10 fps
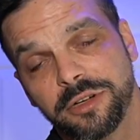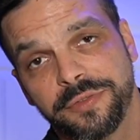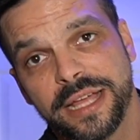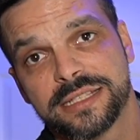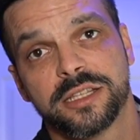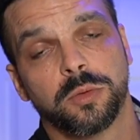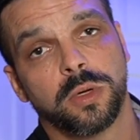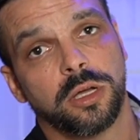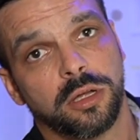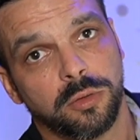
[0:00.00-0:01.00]
real fast into the
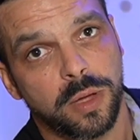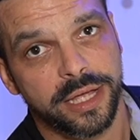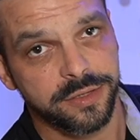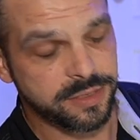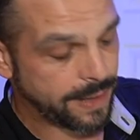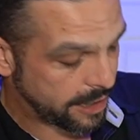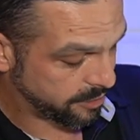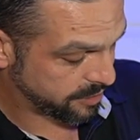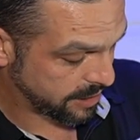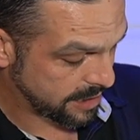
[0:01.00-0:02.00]
wall. Why use the
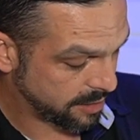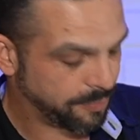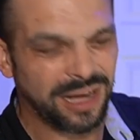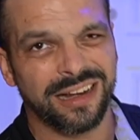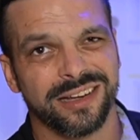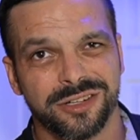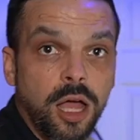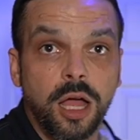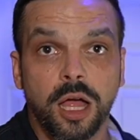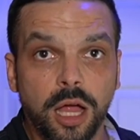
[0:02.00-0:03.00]
batteries right now? They're probably not
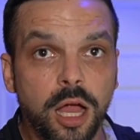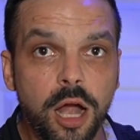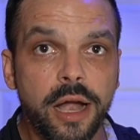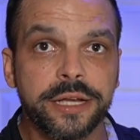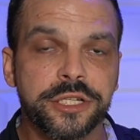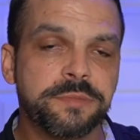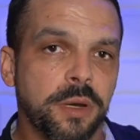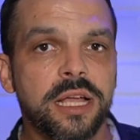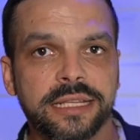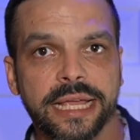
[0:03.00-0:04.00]
charged. All right, she's
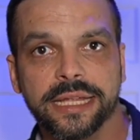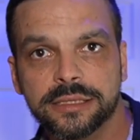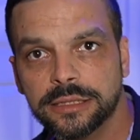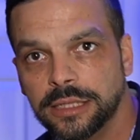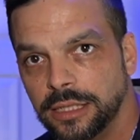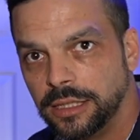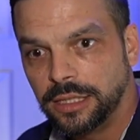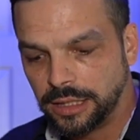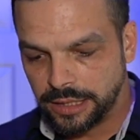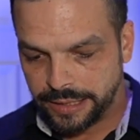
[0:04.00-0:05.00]
plugged in,
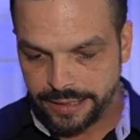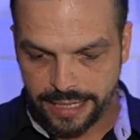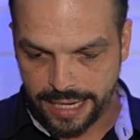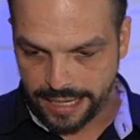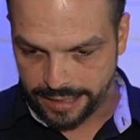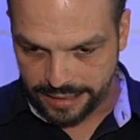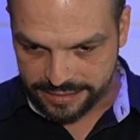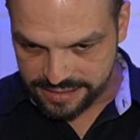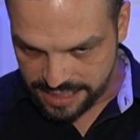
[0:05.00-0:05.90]
and it's